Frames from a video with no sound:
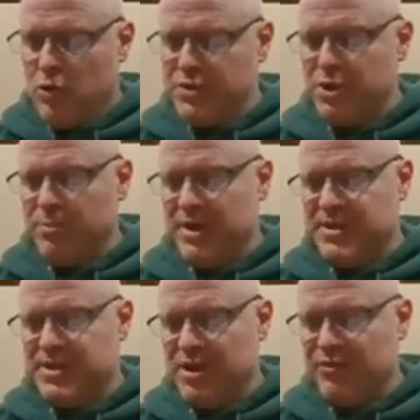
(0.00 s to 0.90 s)
also
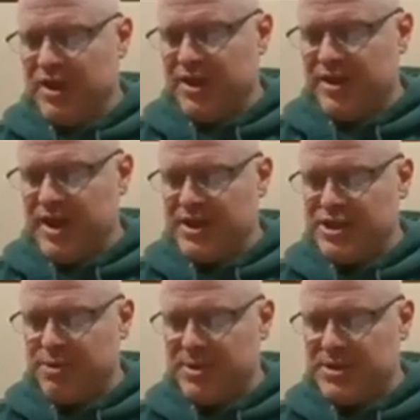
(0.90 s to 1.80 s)
means
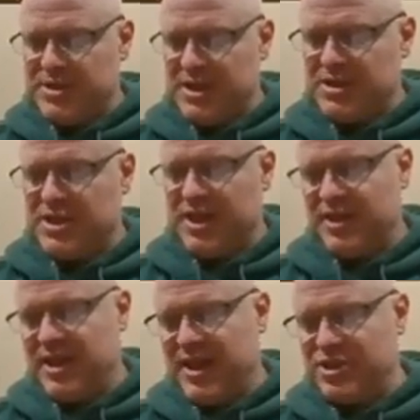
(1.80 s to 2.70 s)
self-dedication, but such
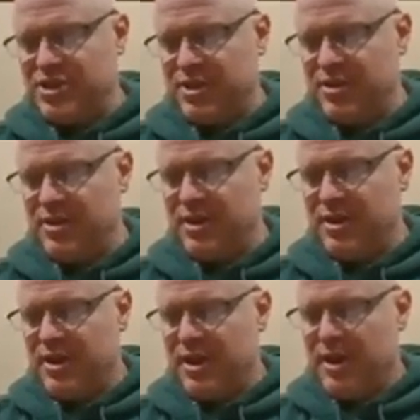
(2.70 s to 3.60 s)
dedication
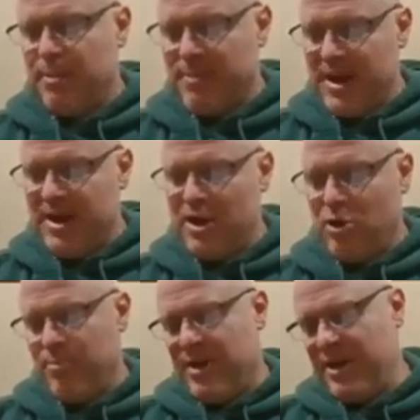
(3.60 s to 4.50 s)

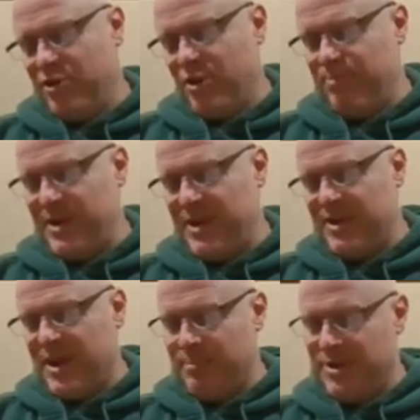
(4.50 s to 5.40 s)
may or may not
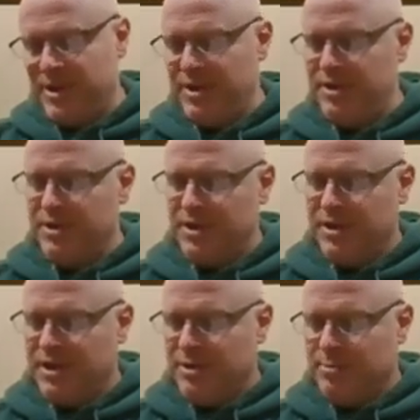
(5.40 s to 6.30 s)
be accompanied
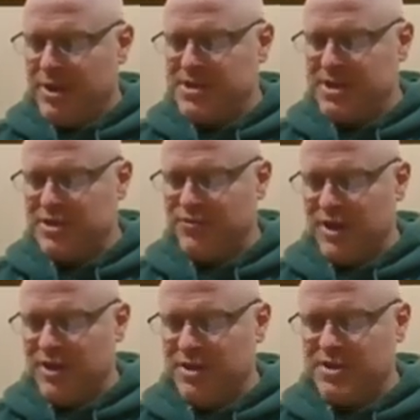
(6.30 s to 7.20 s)
by such
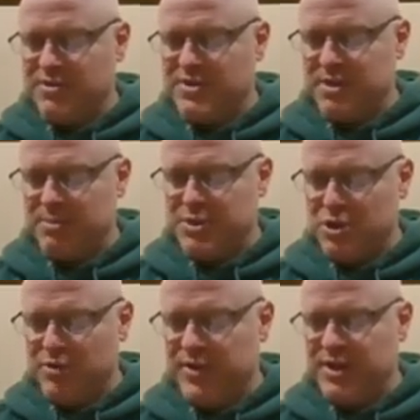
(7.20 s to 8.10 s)
feelings of
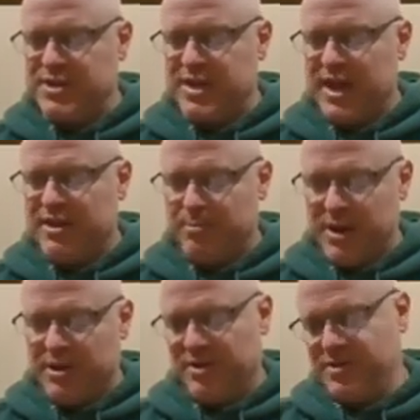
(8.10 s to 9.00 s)
subservience and
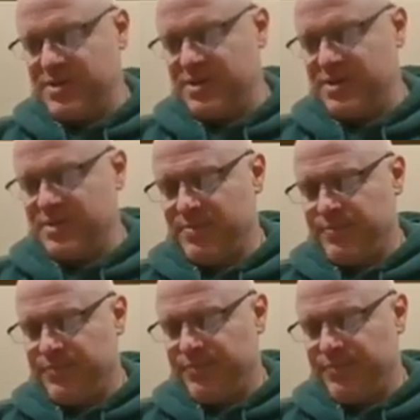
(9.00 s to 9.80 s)
dependence.